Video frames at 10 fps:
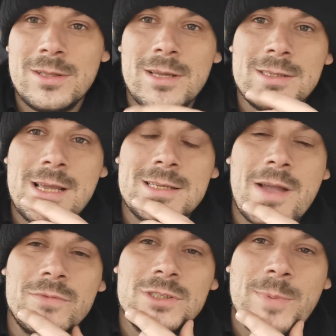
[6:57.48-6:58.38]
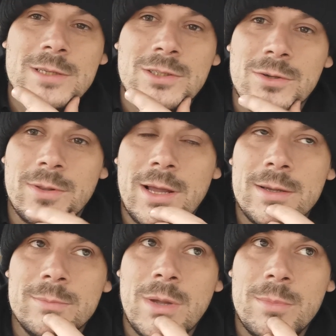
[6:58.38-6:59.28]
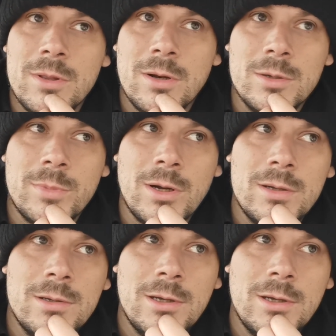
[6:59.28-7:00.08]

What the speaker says: It's having the space to do that. Maybe the light bar.